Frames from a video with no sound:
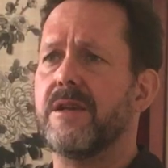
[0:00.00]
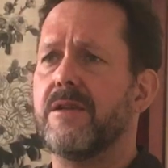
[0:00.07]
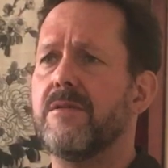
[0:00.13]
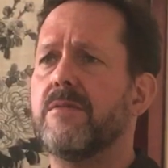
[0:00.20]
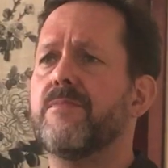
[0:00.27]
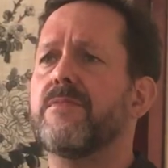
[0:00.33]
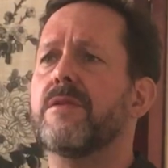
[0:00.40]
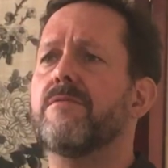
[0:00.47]
They
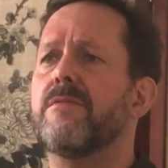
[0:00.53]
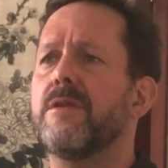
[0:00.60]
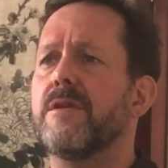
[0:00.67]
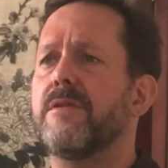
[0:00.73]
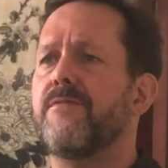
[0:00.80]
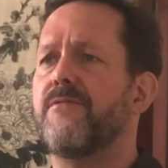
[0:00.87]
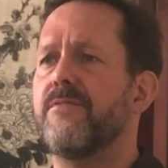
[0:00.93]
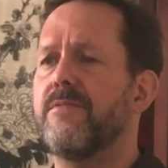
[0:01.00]
don't
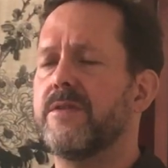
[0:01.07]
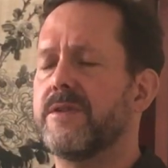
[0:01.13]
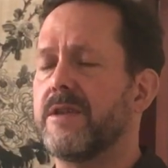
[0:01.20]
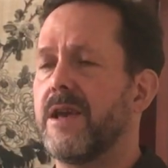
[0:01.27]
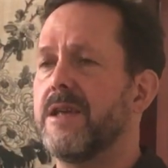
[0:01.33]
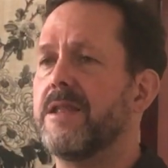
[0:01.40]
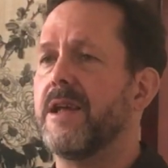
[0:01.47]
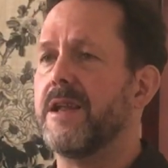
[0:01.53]
really
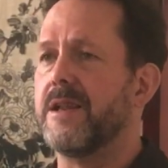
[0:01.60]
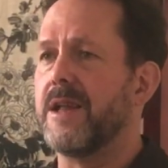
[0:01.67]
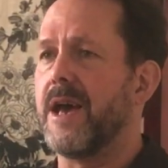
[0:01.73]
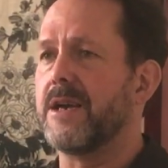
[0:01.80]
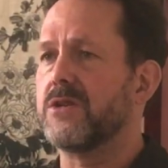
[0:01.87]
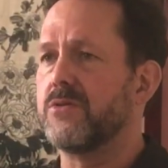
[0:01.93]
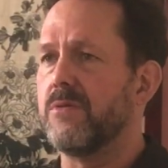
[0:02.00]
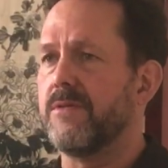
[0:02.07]
say that it
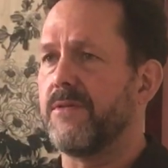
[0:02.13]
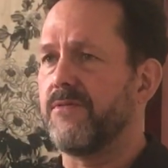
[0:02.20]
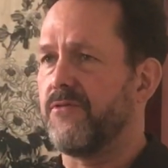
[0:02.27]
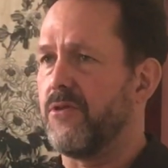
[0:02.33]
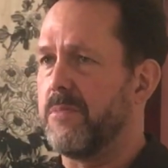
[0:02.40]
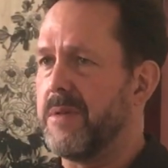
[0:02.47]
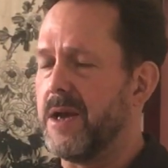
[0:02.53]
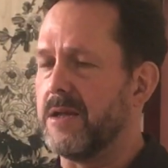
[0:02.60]
actually
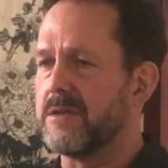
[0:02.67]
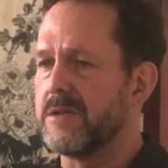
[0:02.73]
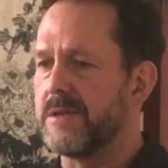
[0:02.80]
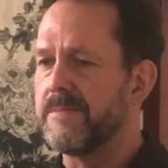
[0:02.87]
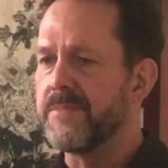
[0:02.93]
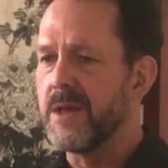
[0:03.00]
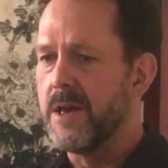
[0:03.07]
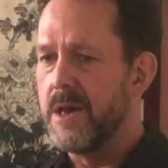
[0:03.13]
ferments.